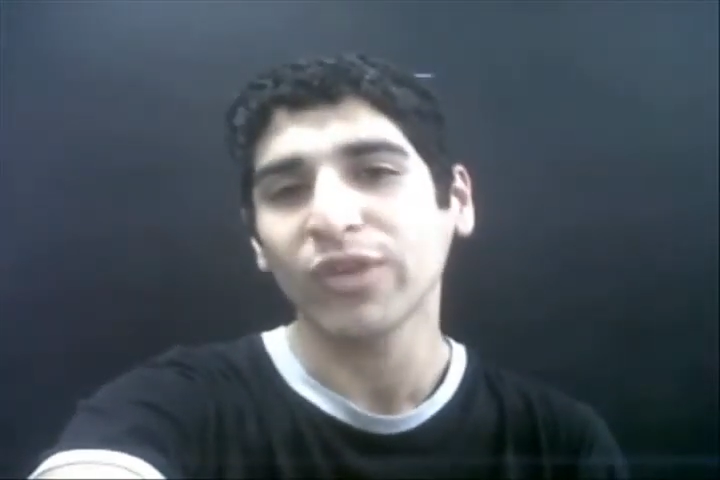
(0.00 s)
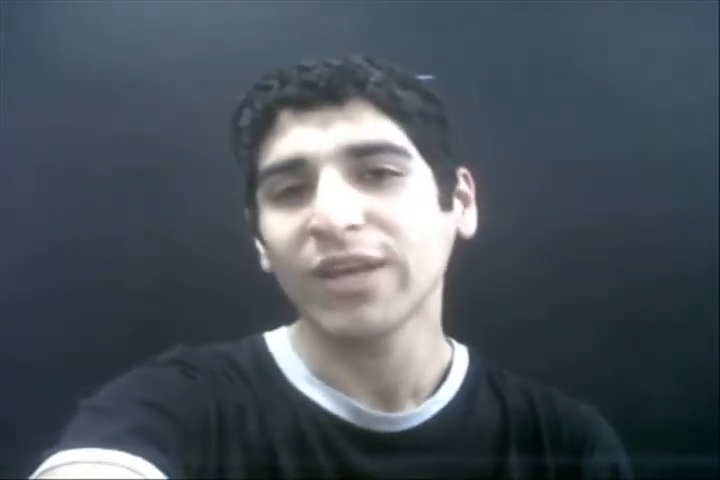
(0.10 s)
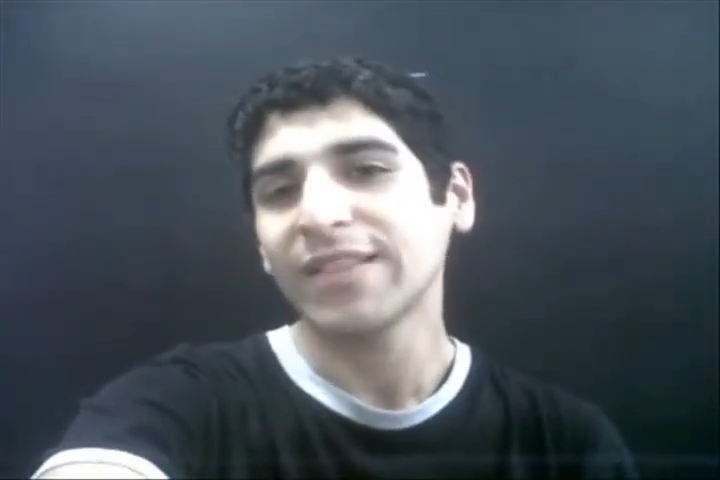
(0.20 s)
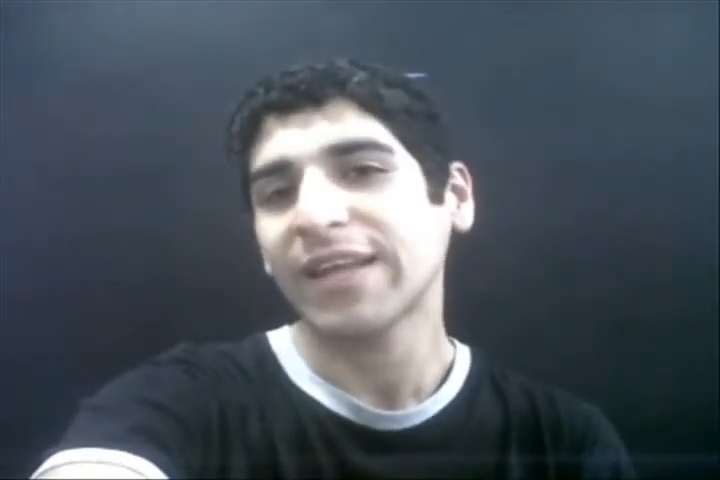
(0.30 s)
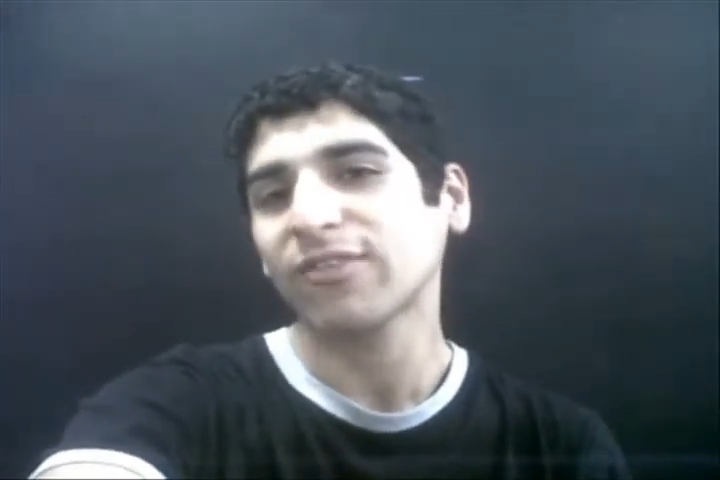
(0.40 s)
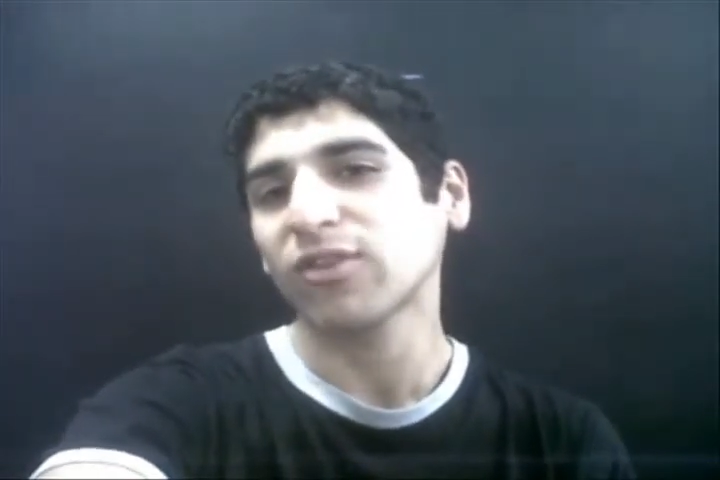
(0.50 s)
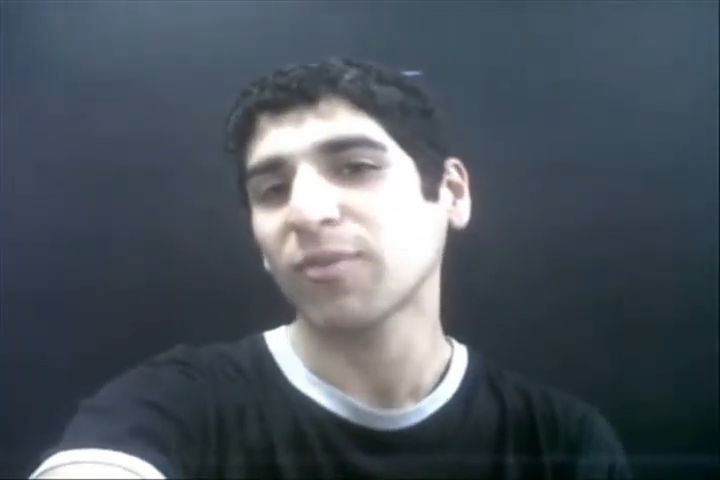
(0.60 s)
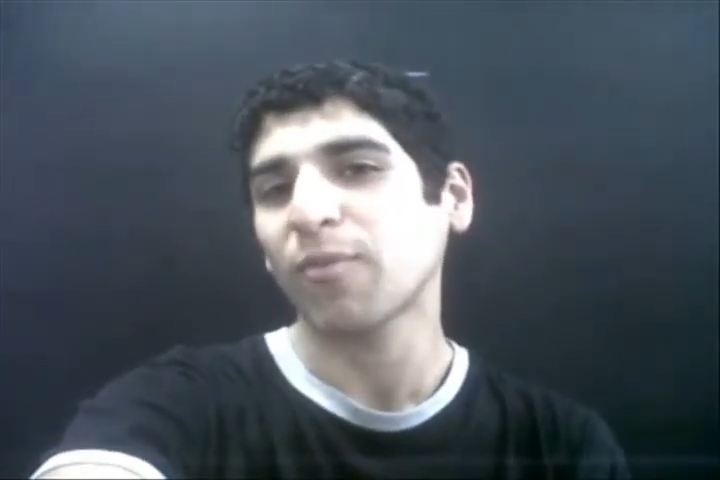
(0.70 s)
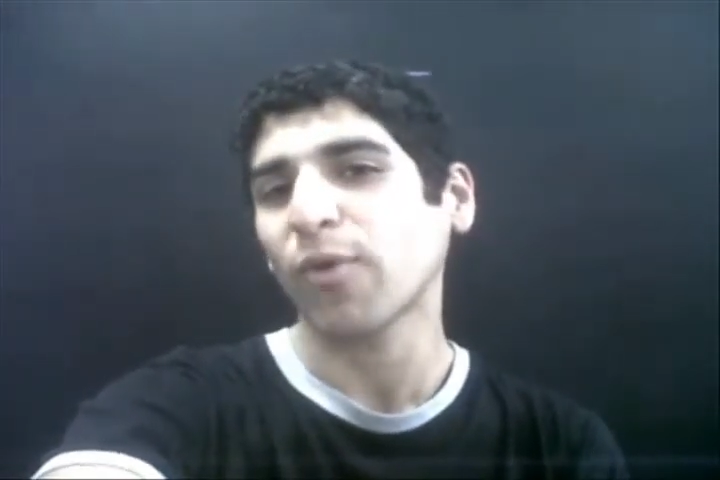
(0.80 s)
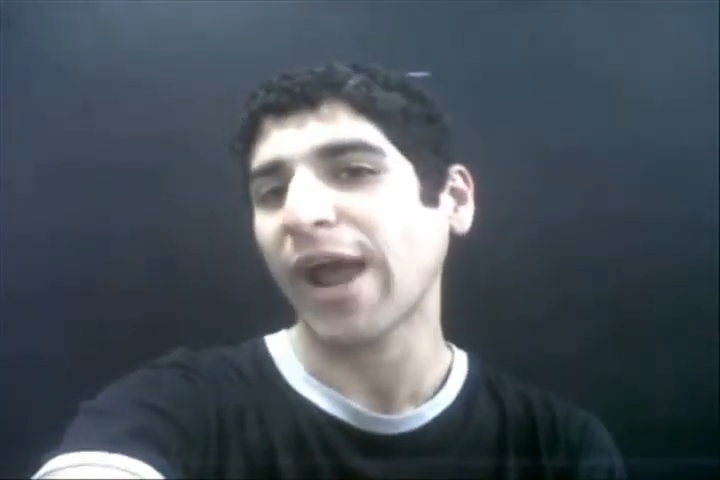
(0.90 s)
that is a little bit
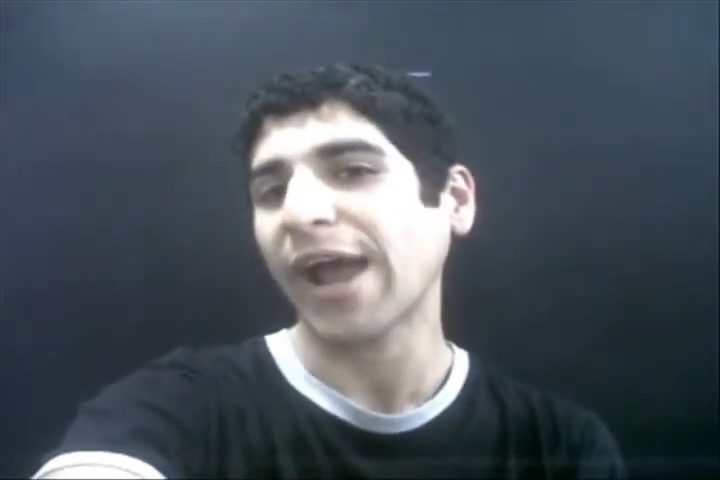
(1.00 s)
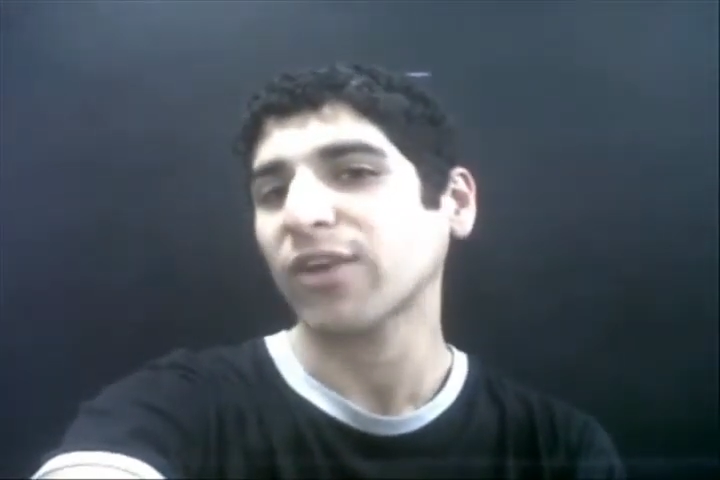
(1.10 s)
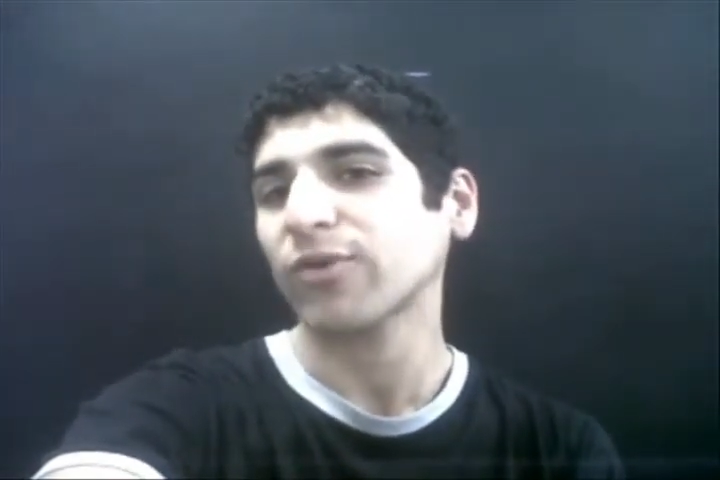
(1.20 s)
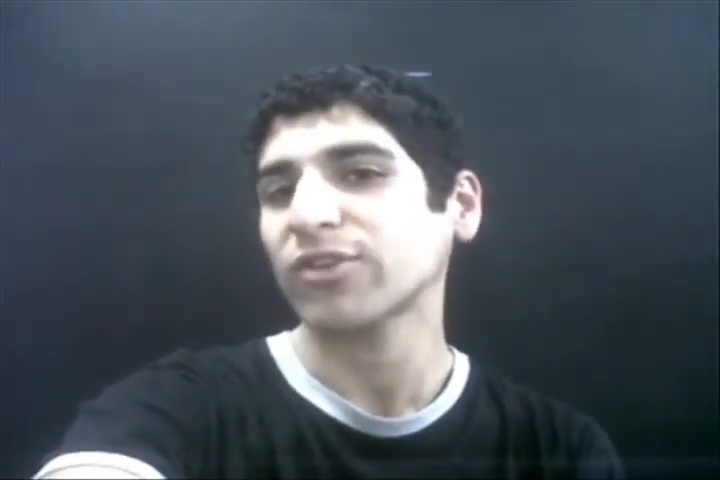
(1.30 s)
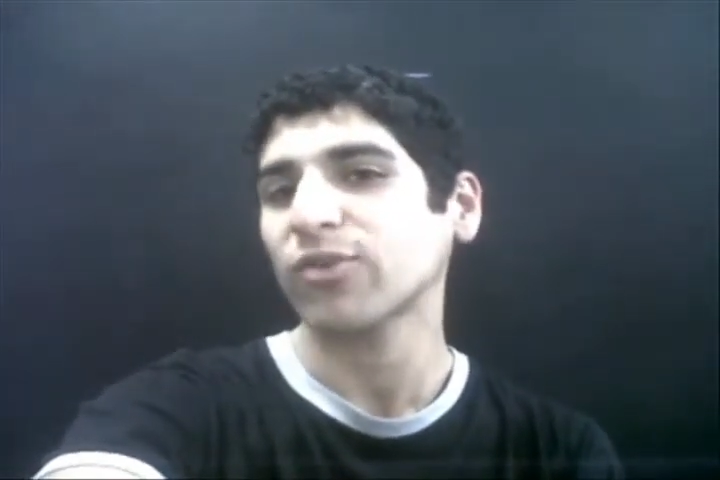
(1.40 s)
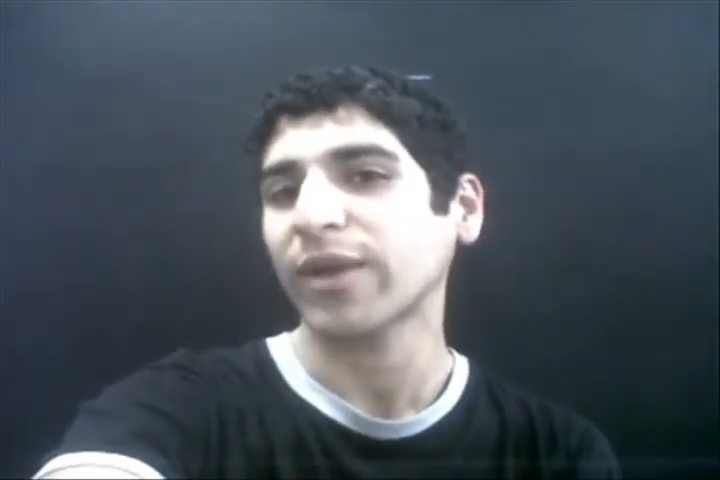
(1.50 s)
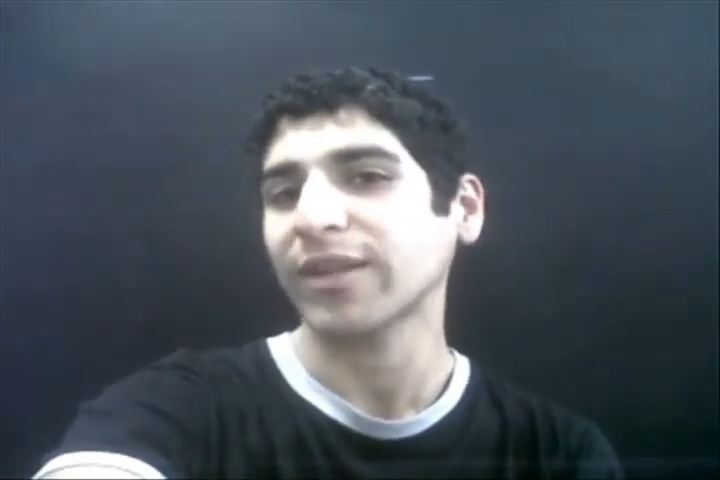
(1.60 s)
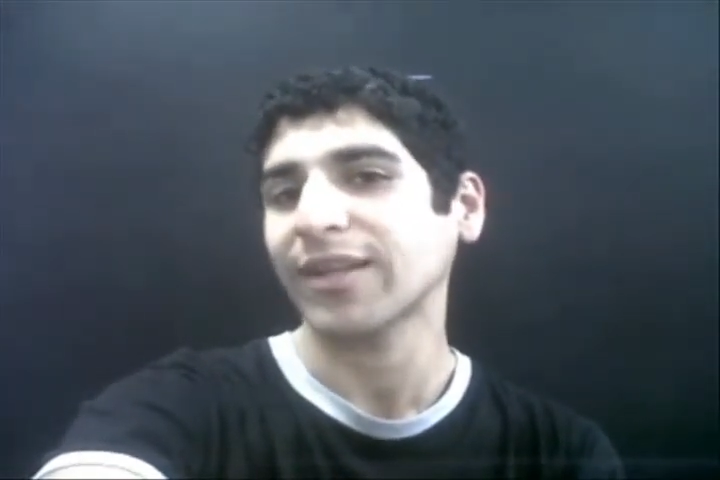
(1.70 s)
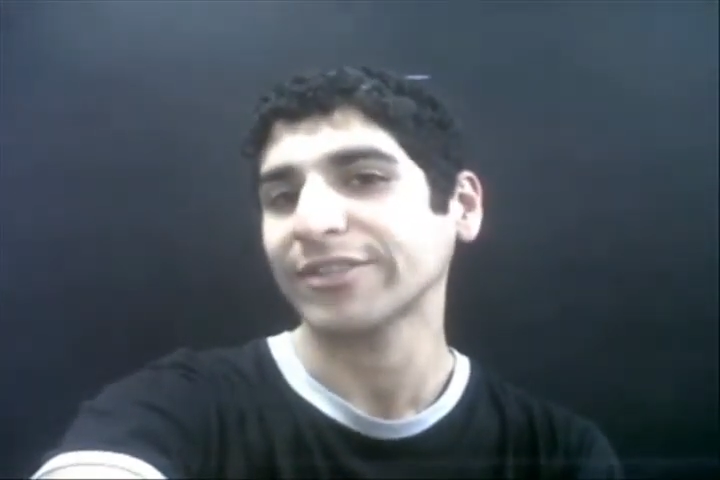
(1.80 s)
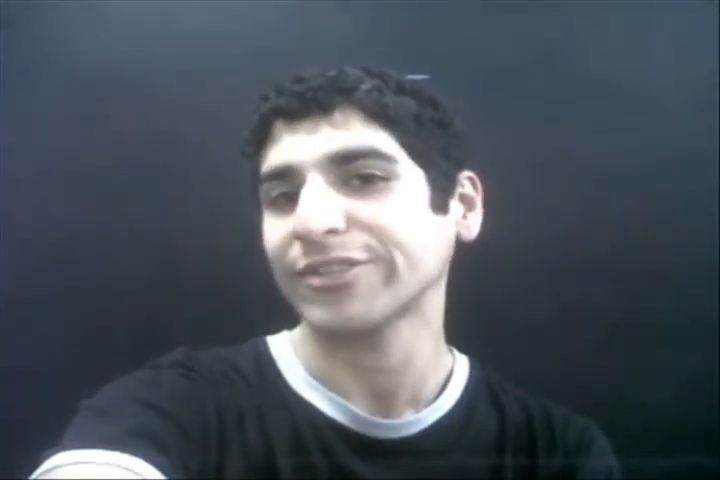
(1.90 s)
more accurate to what I'd
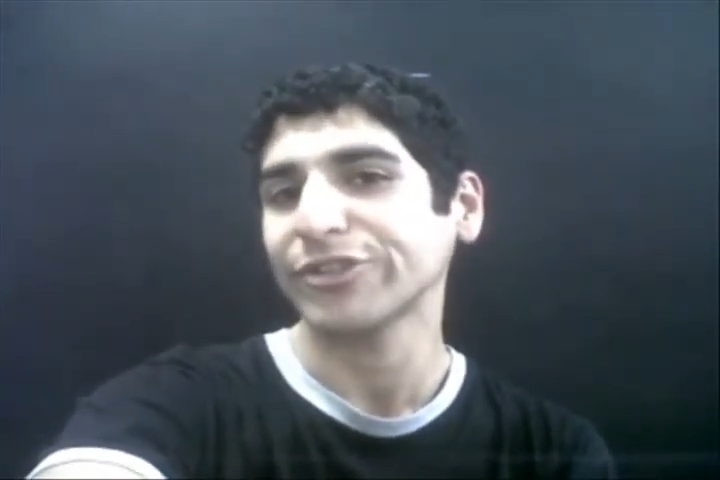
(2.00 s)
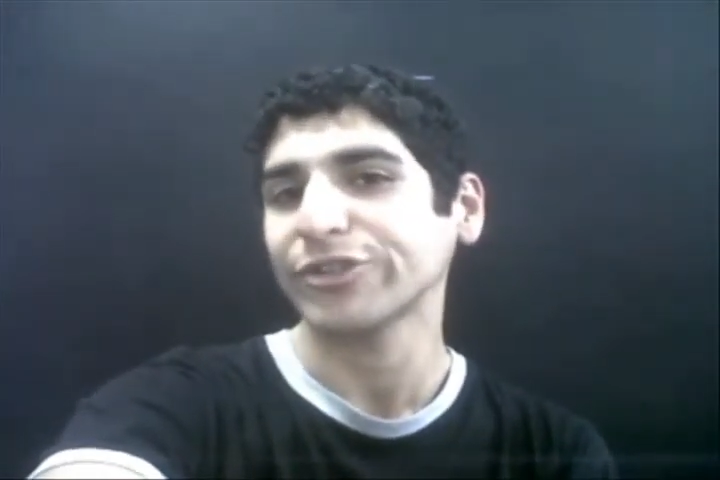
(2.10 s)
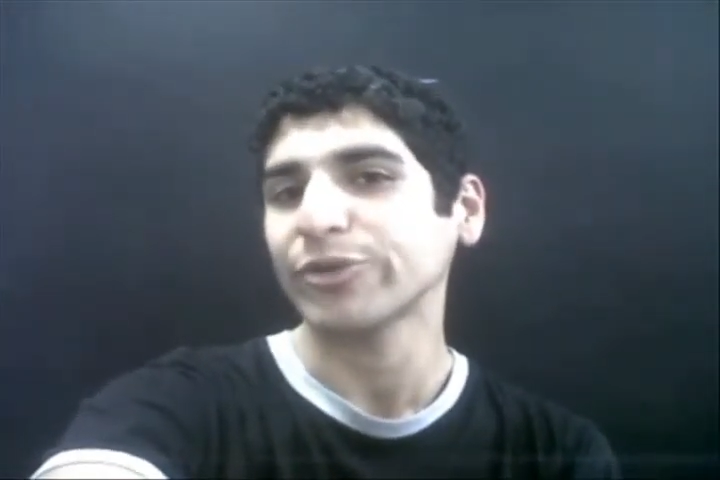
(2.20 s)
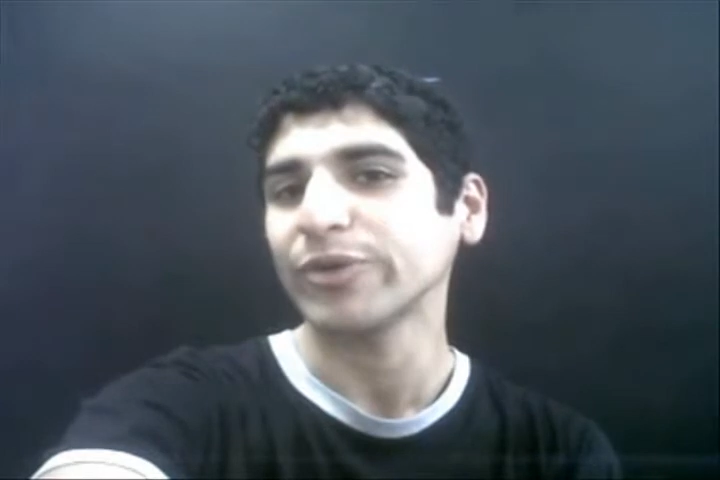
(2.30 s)
like to do.